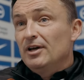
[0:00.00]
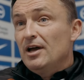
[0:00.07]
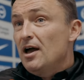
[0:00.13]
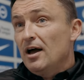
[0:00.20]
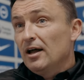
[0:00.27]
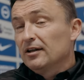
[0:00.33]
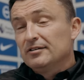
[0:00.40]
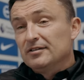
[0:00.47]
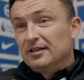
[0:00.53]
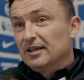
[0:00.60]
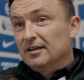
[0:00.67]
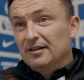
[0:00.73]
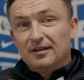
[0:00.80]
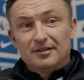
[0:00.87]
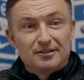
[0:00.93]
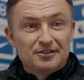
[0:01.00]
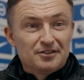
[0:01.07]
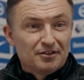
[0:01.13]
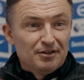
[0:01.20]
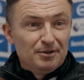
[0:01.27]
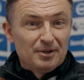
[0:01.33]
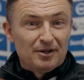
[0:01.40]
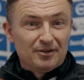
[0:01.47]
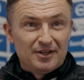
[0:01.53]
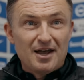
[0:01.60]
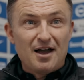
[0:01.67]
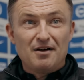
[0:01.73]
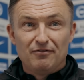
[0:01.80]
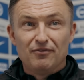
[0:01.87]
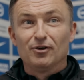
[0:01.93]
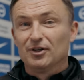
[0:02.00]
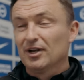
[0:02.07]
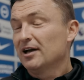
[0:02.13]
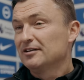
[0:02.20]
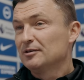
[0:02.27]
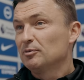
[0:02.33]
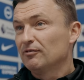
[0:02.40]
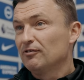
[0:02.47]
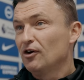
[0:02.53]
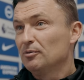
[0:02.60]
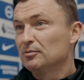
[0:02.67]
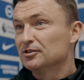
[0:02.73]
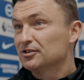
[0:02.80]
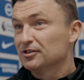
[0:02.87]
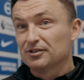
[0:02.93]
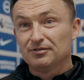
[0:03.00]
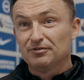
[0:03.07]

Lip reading: Oh yeah, listen, I'll disagree with that. They are full 90 performances.